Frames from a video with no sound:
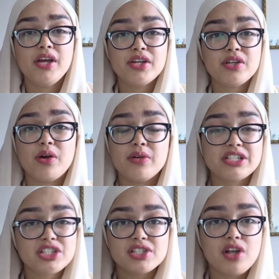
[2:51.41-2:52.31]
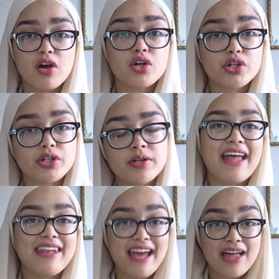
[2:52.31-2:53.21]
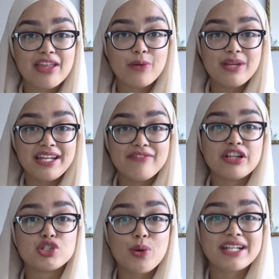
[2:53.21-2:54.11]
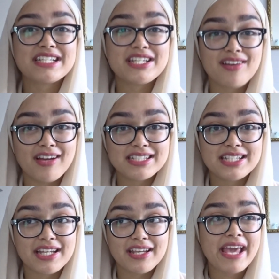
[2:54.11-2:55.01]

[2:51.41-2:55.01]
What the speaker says: You know, it's just not good. And now that we live in 2019,